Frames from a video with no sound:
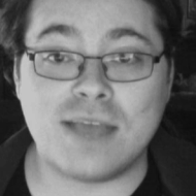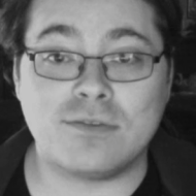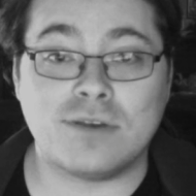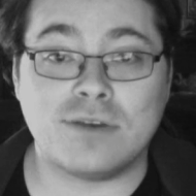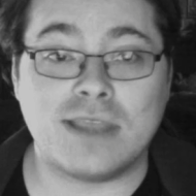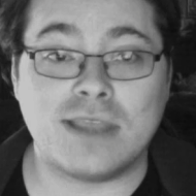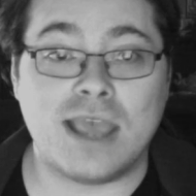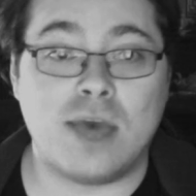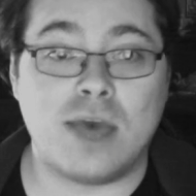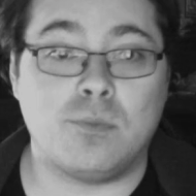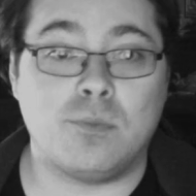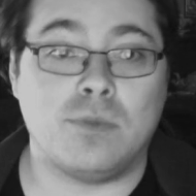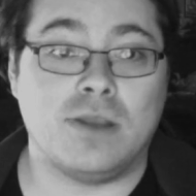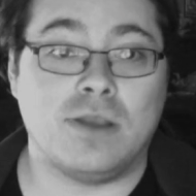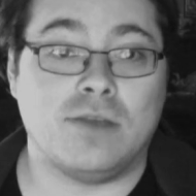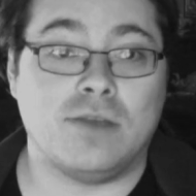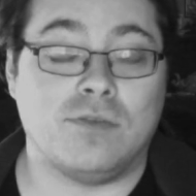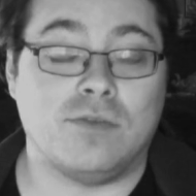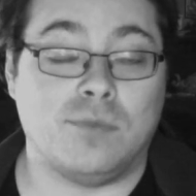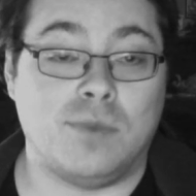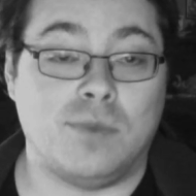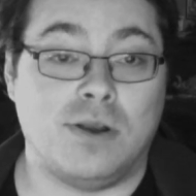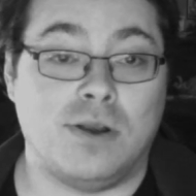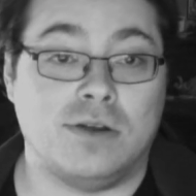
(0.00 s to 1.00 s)
the outbreak of
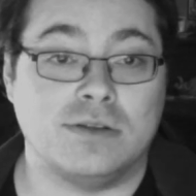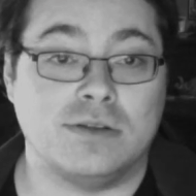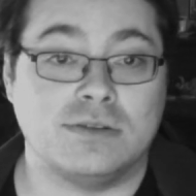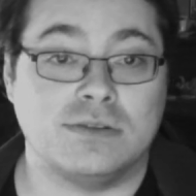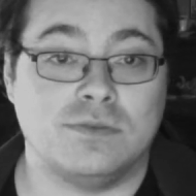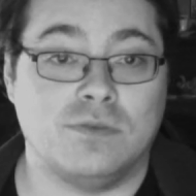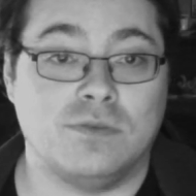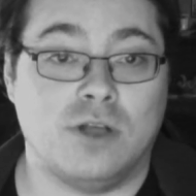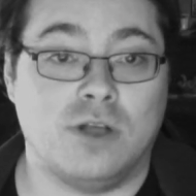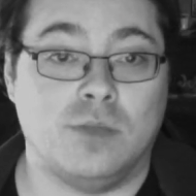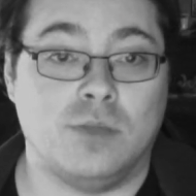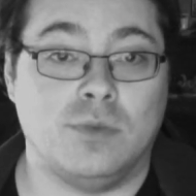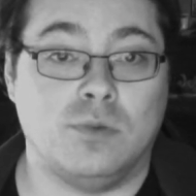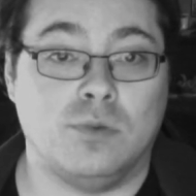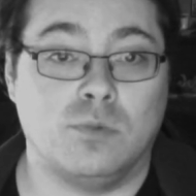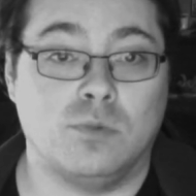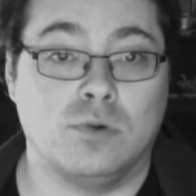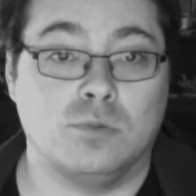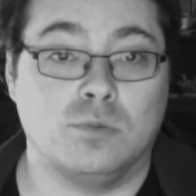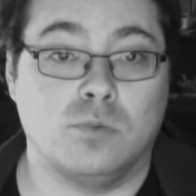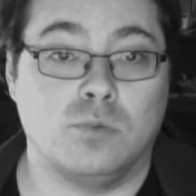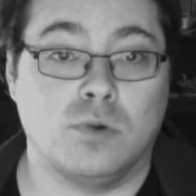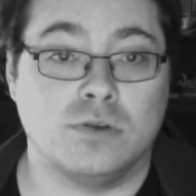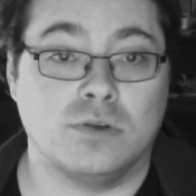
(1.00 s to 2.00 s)
America's involvement in
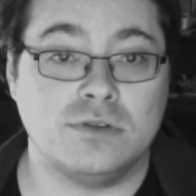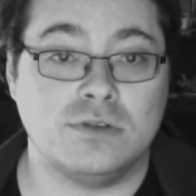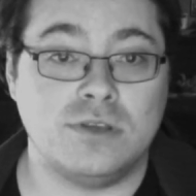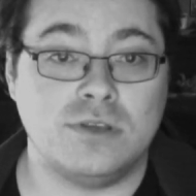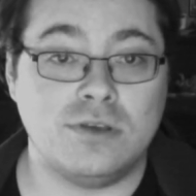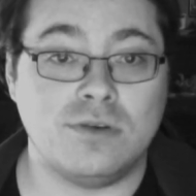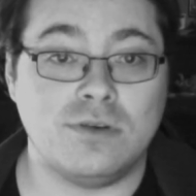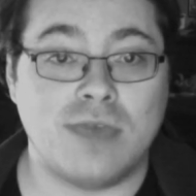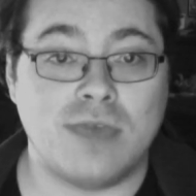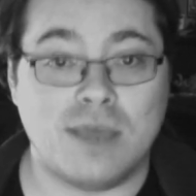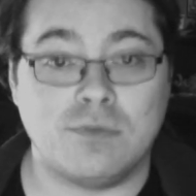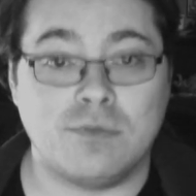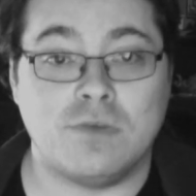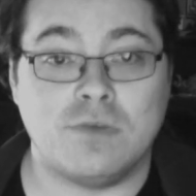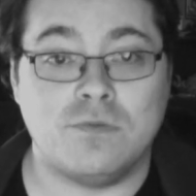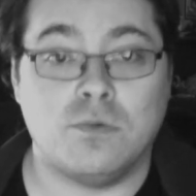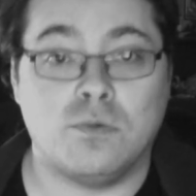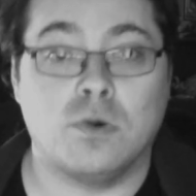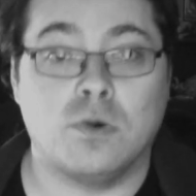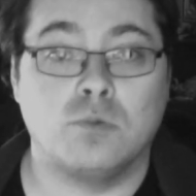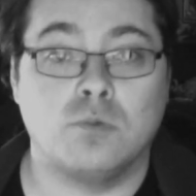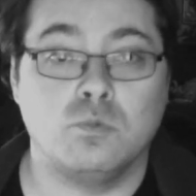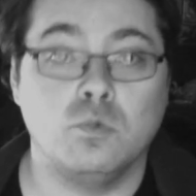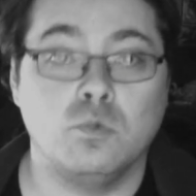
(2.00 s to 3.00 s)
World War II, Henry
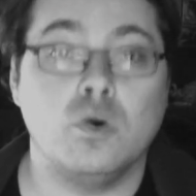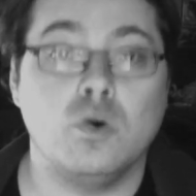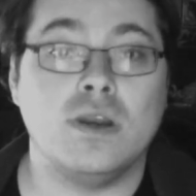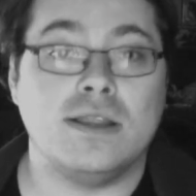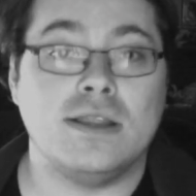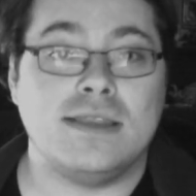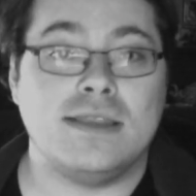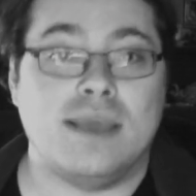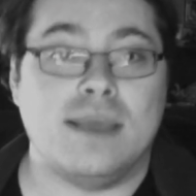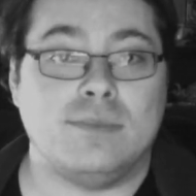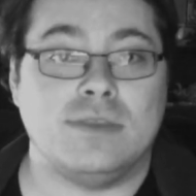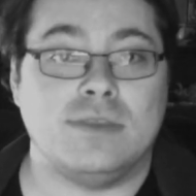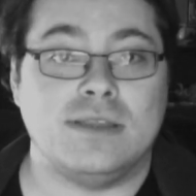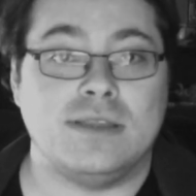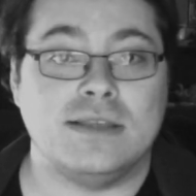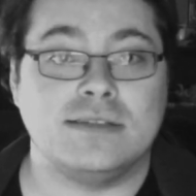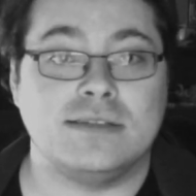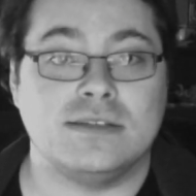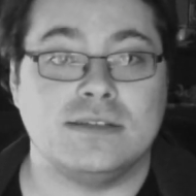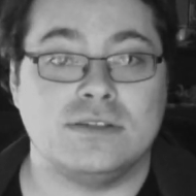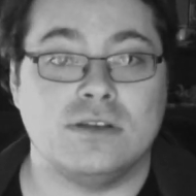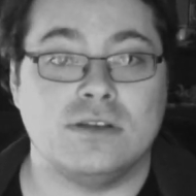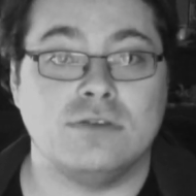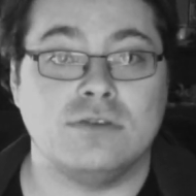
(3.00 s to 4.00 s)
Ford would attempt to
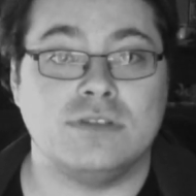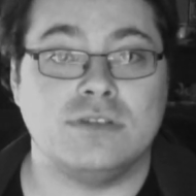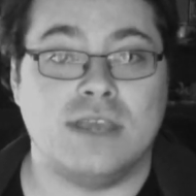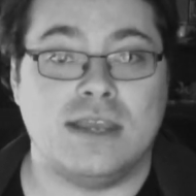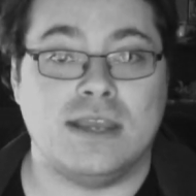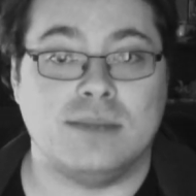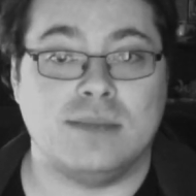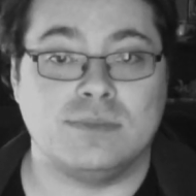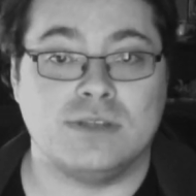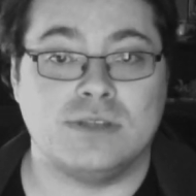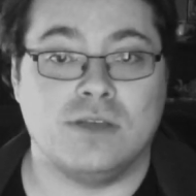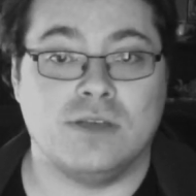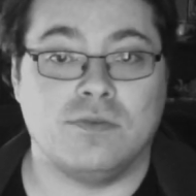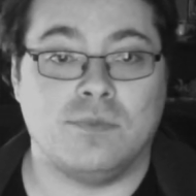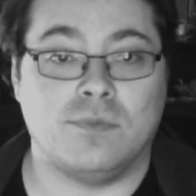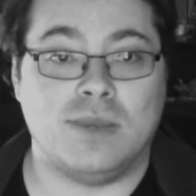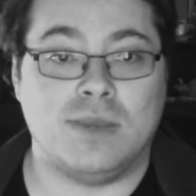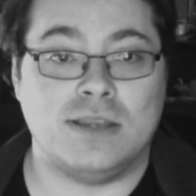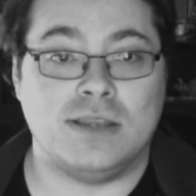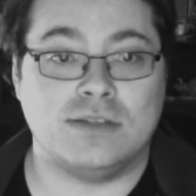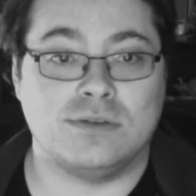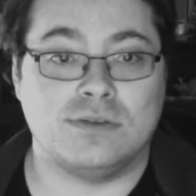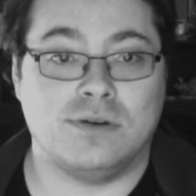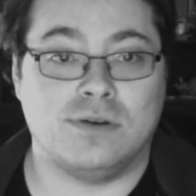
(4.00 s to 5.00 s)
disassociate himself from
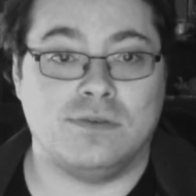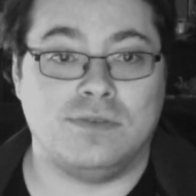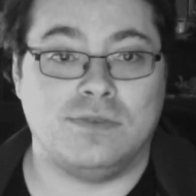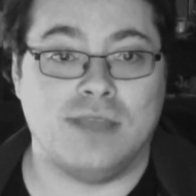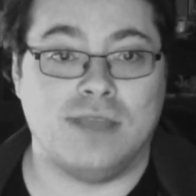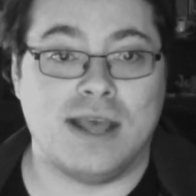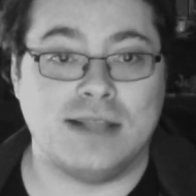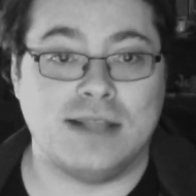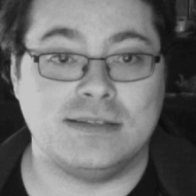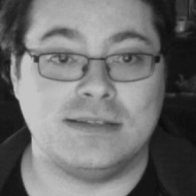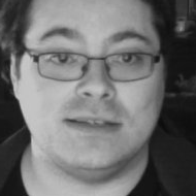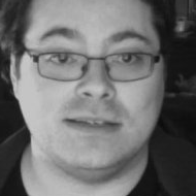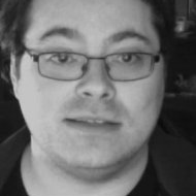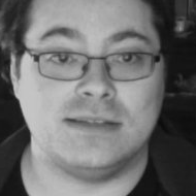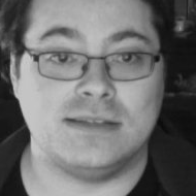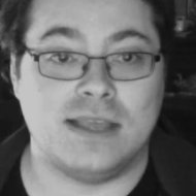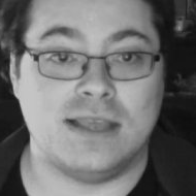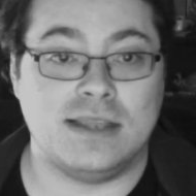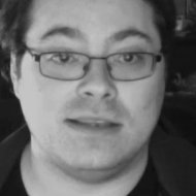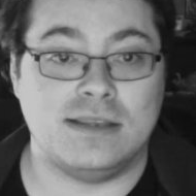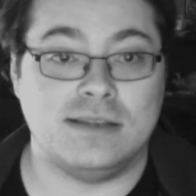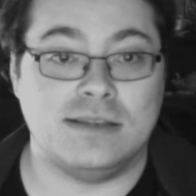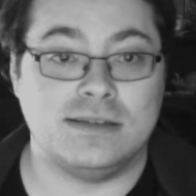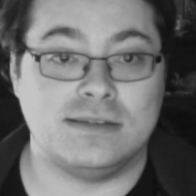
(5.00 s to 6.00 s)
any sort of Nazi
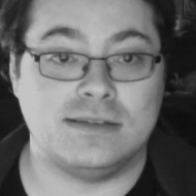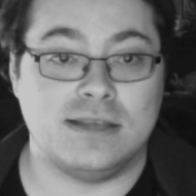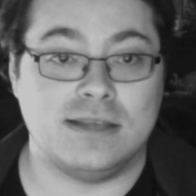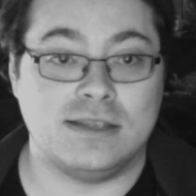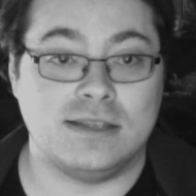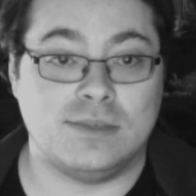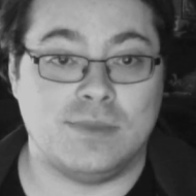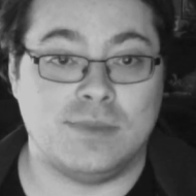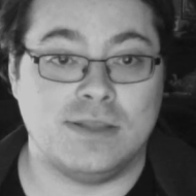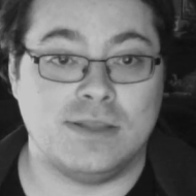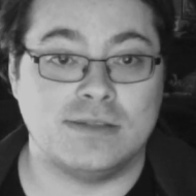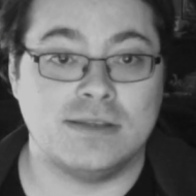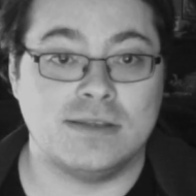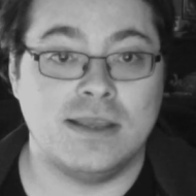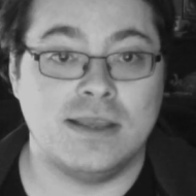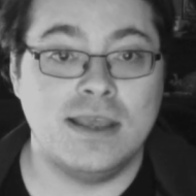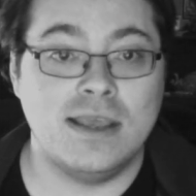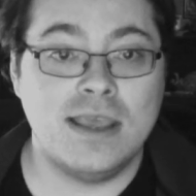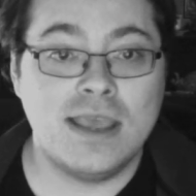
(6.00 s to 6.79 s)
sentiments